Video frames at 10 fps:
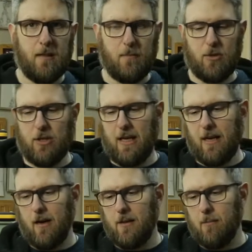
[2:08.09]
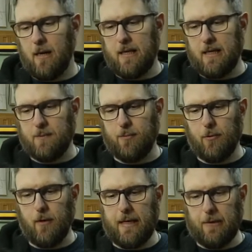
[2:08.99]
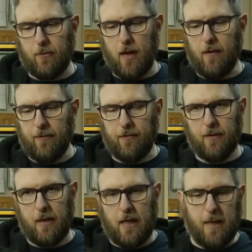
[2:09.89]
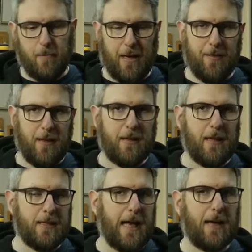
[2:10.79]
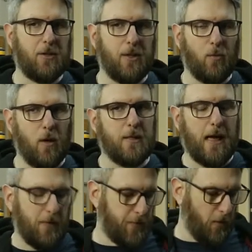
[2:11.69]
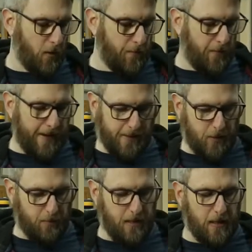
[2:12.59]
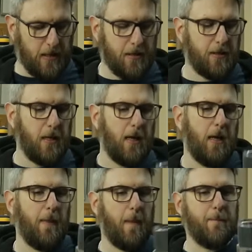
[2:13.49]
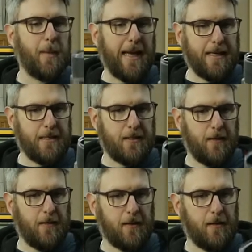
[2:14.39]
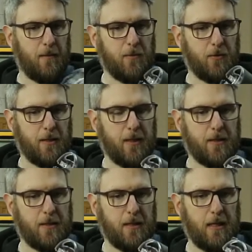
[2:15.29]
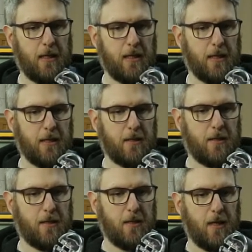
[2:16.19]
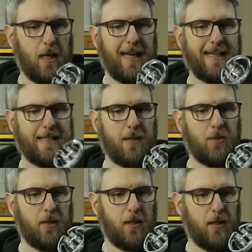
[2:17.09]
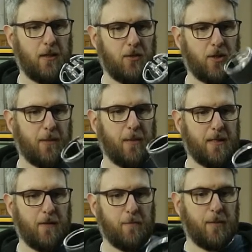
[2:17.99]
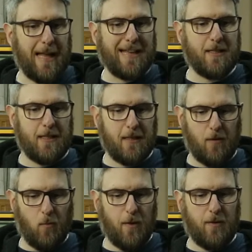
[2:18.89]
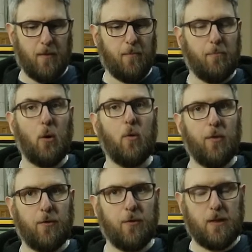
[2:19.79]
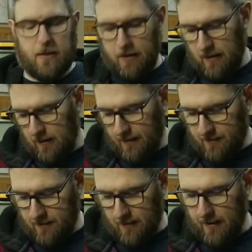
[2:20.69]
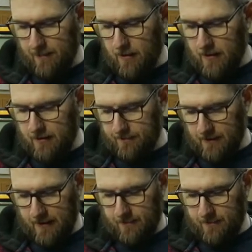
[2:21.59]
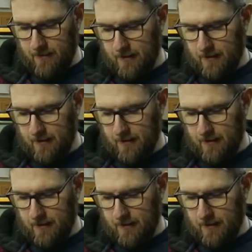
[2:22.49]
the machining on the body is pretty rough, but I think that actually works out to our advantage because the base that comes with this is essentially just a piece of plastic with a bolt through it to, cl to clamp on it like a